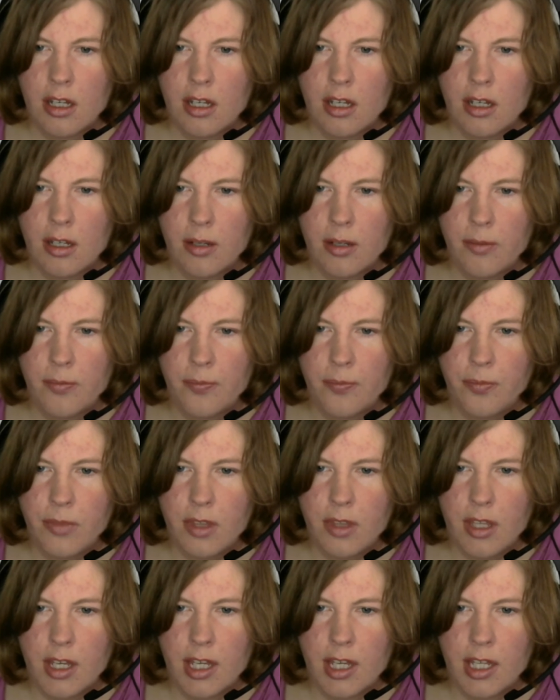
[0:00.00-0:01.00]
Um,
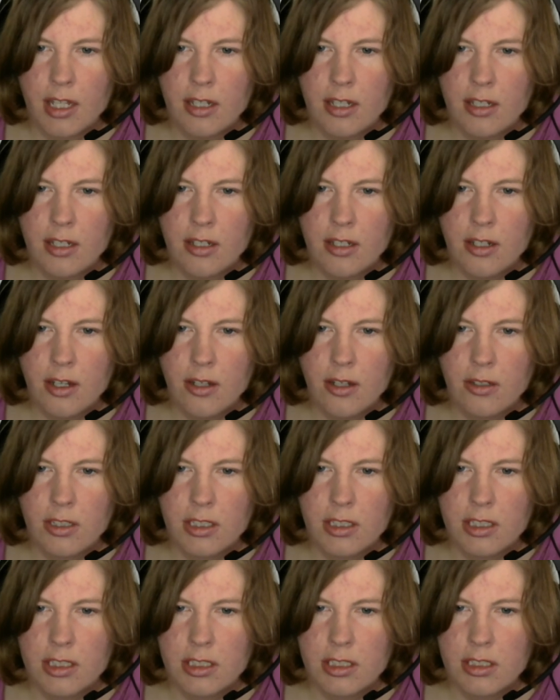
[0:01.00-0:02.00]
and I'll
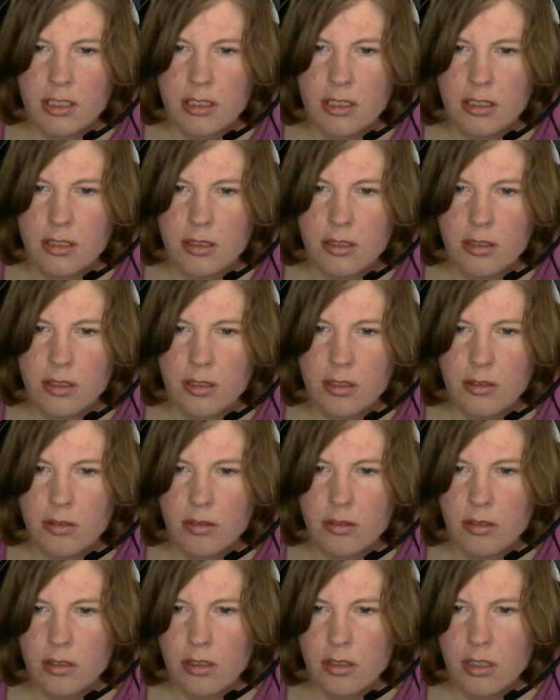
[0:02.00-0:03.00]
just
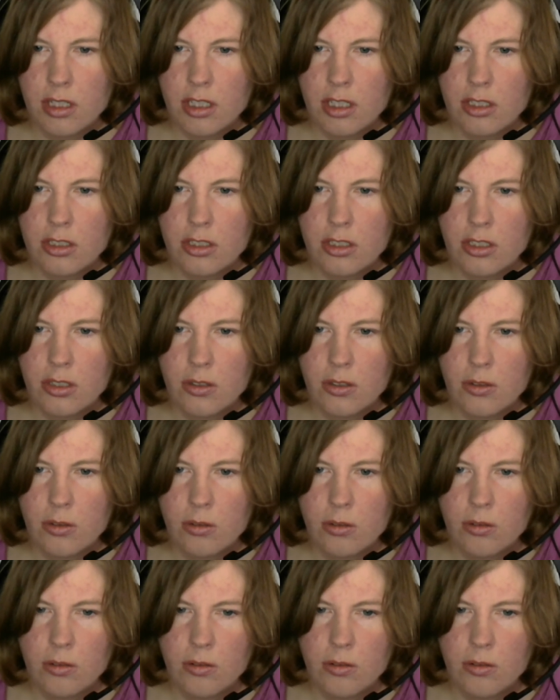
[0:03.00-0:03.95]
look into